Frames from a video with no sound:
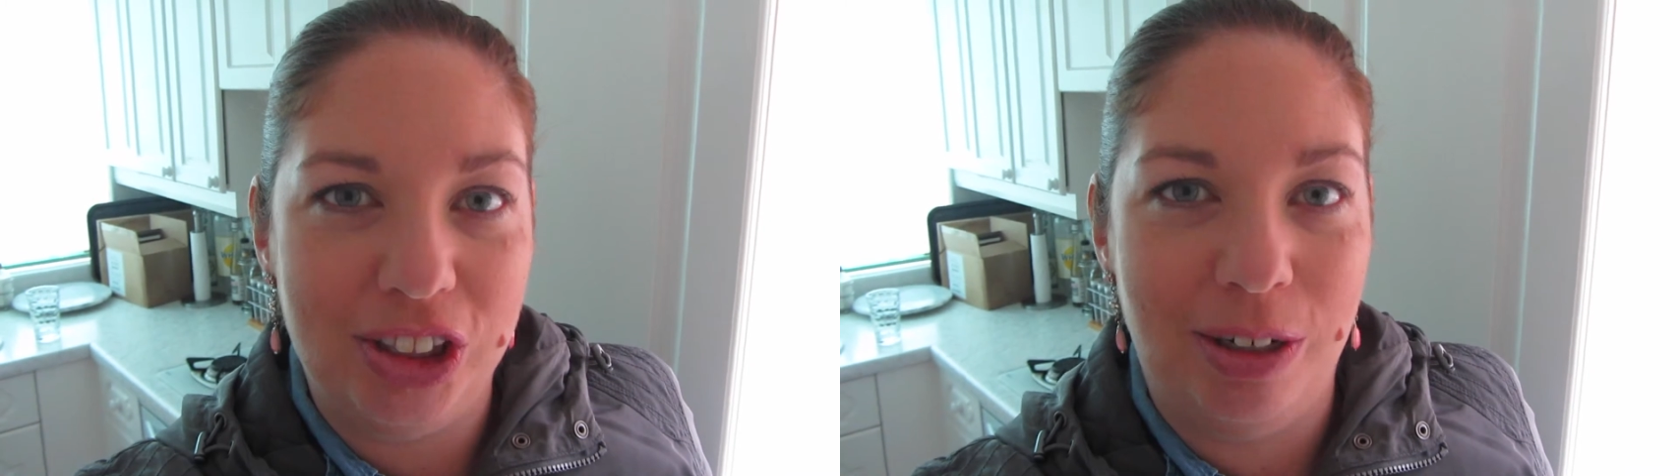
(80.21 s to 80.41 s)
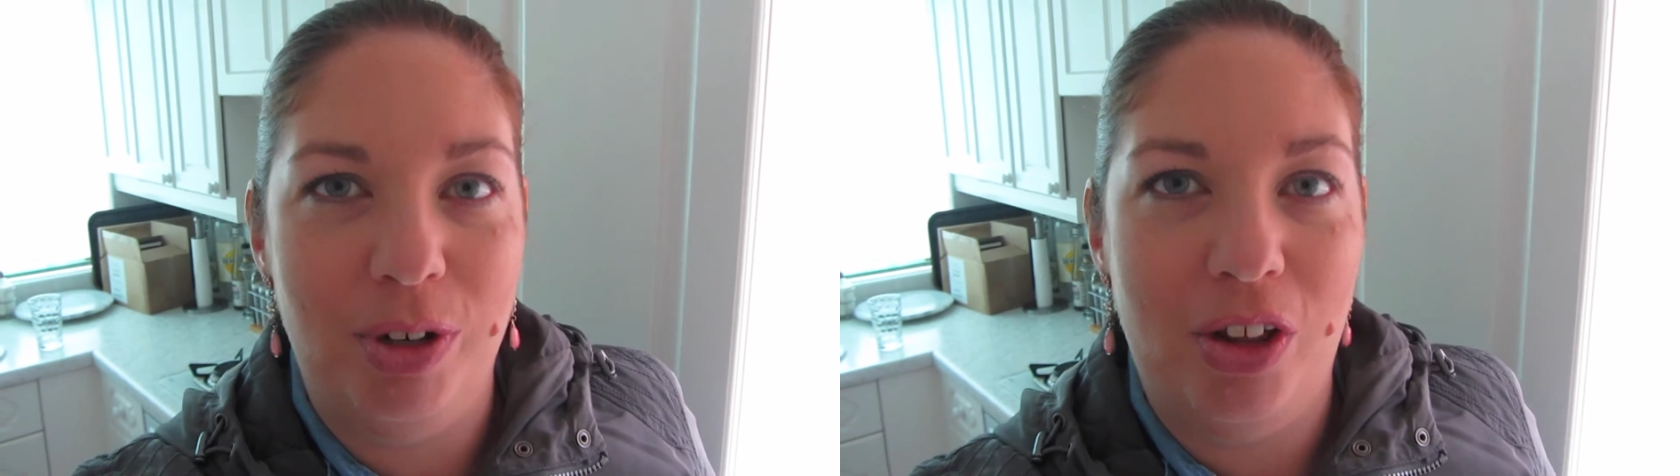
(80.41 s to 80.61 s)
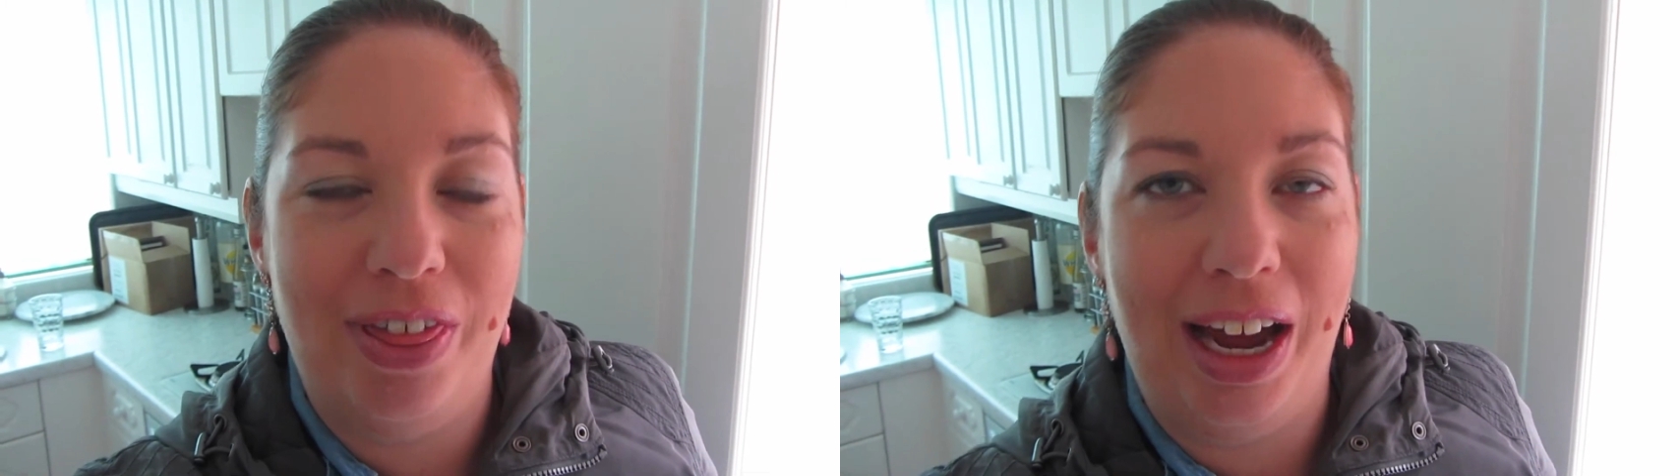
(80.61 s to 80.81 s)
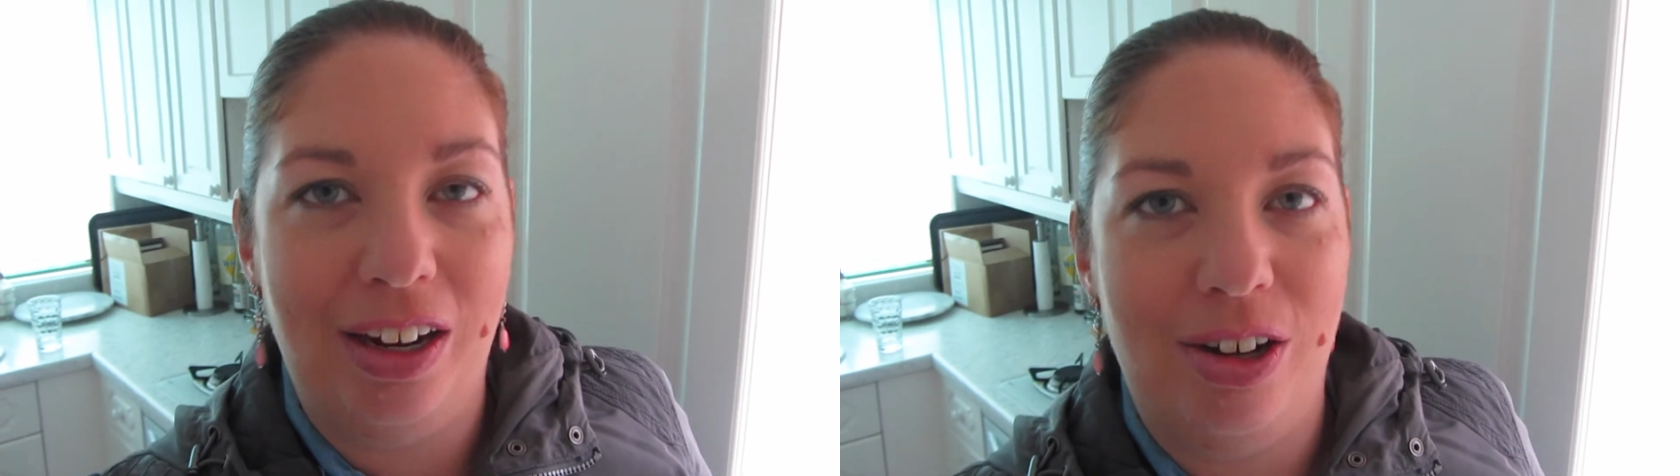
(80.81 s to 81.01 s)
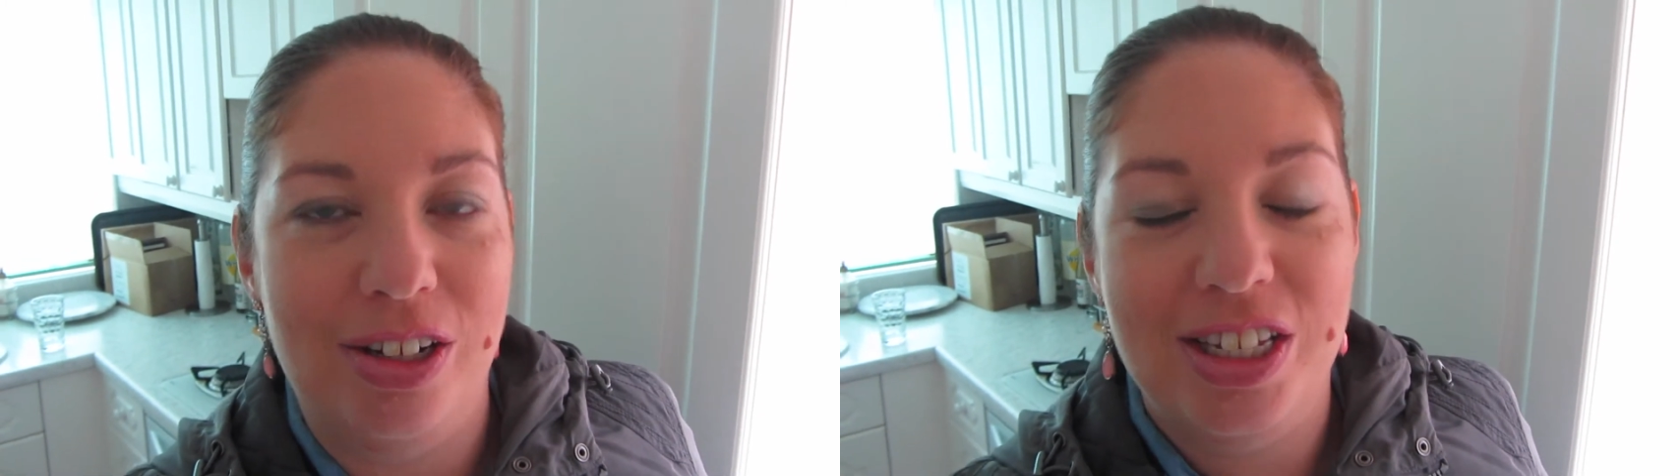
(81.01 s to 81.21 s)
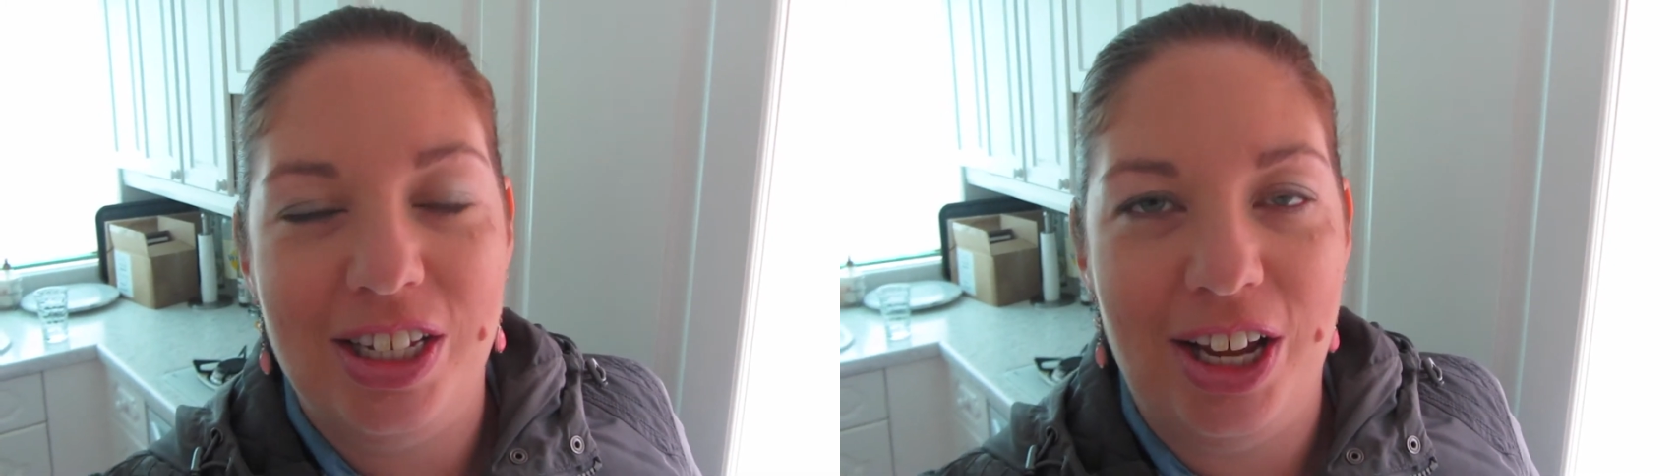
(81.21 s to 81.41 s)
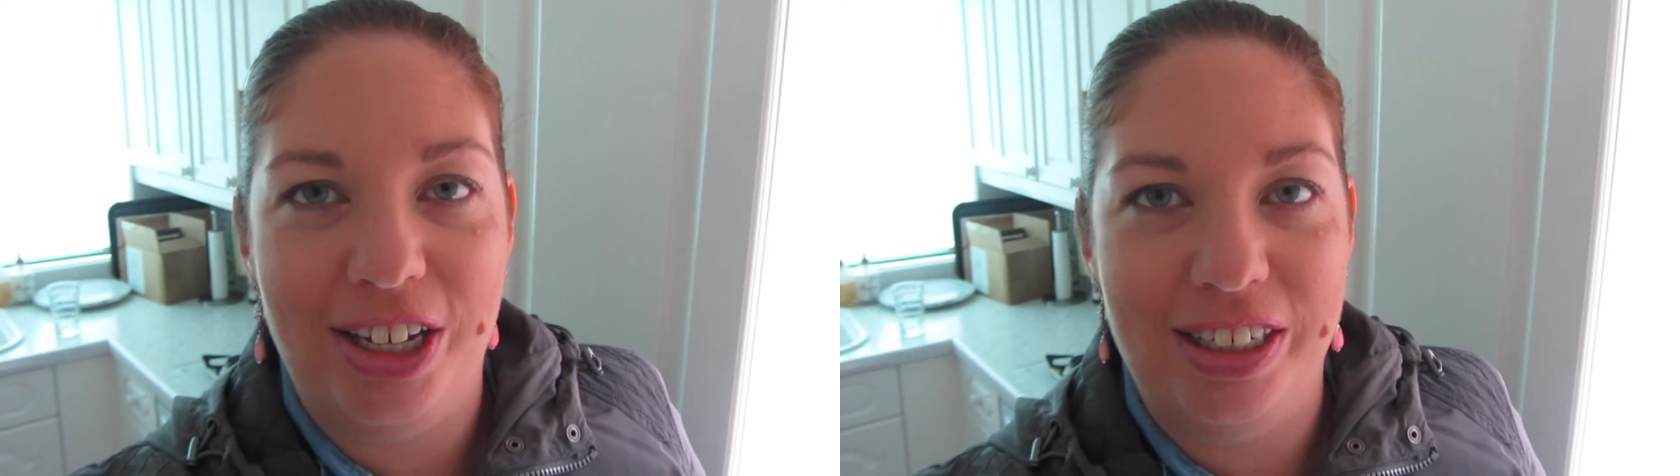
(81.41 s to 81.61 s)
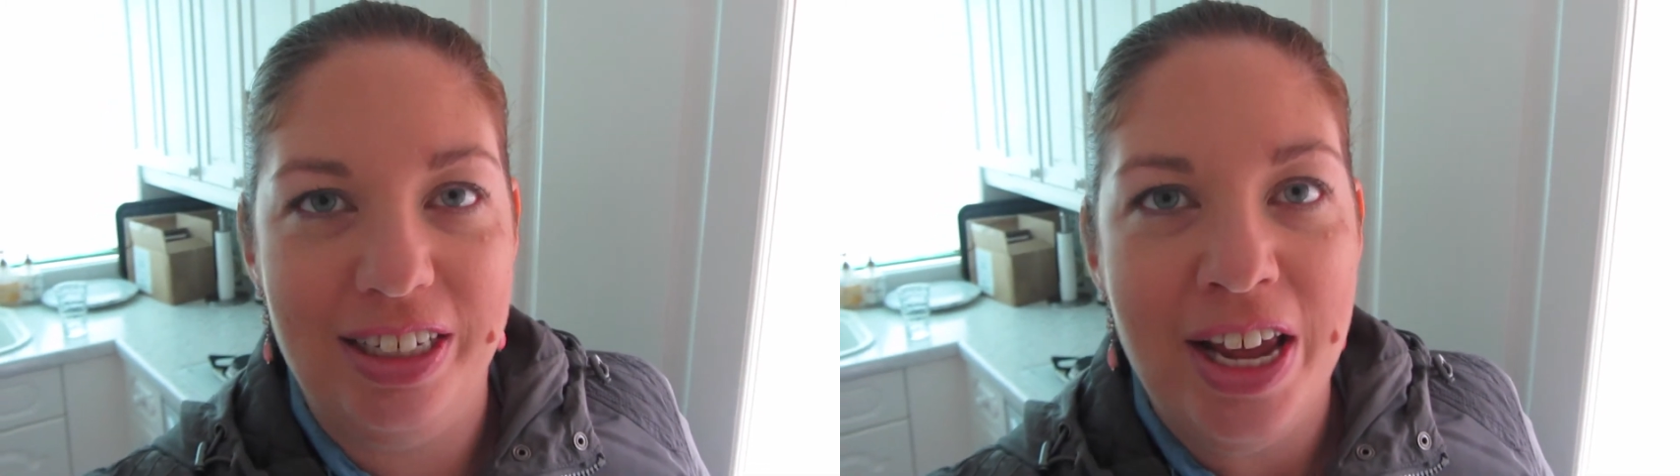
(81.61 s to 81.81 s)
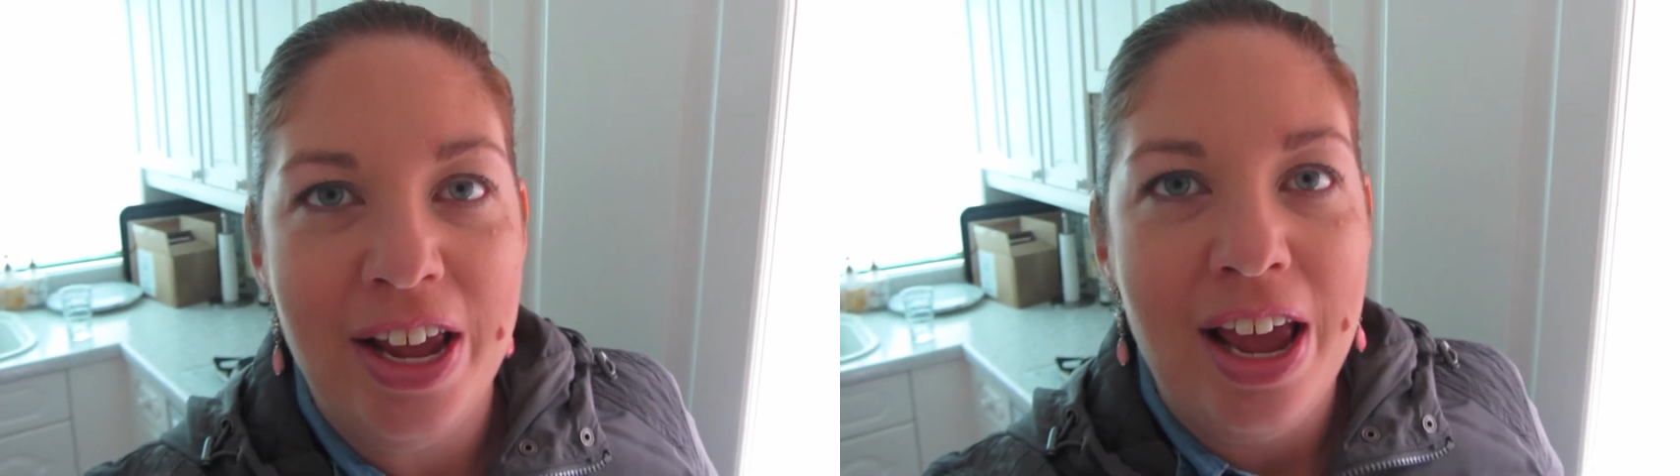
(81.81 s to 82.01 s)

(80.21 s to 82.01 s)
so I'm not that concerned